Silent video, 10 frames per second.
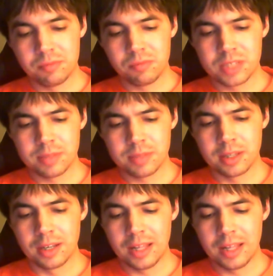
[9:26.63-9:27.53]
something that
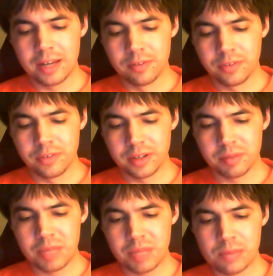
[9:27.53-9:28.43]
a lot of
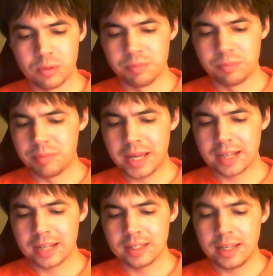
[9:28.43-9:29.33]
people back in
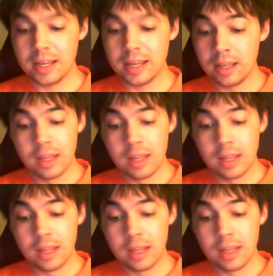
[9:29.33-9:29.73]
the day,